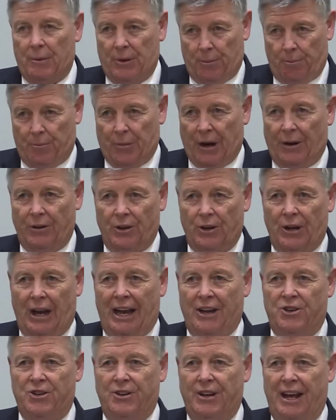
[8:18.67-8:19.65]
But
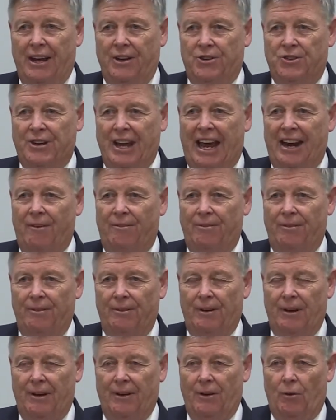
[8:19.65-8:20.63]
instead of
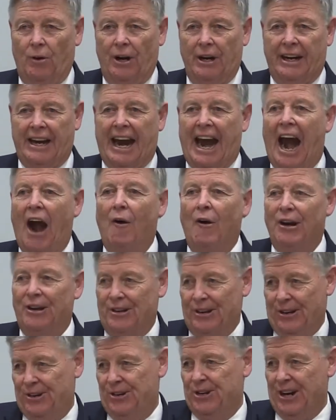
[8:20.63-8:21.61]

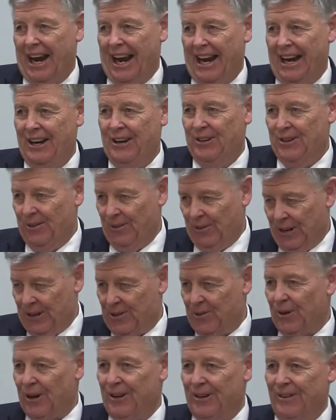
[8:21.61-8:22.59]
character change, which
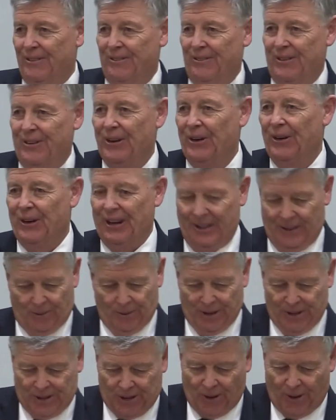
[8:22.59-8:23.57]
we're doing,
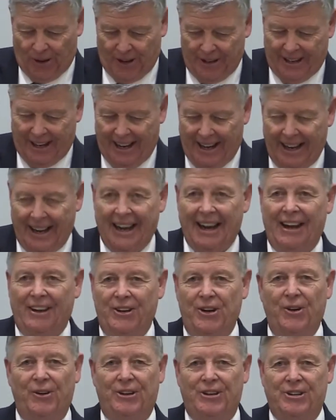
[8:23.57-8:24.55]
we're showing
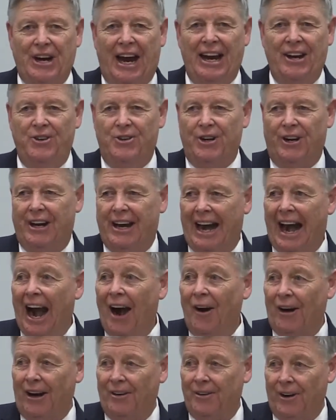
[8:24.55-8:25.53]
you change your
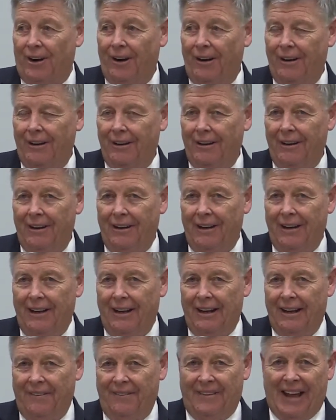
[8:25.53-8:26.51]
character.
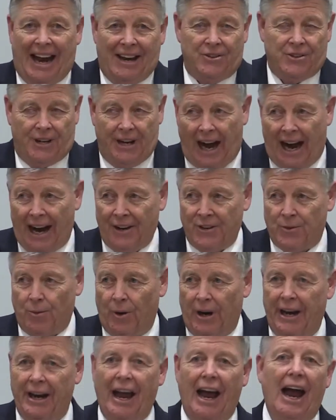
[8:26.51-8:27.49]
That's God's
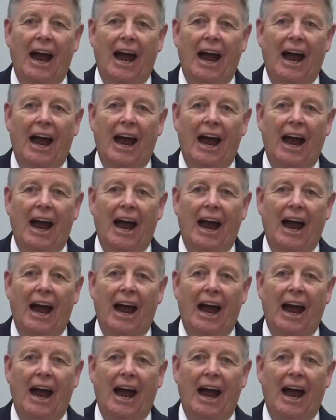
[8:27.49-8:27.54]
way.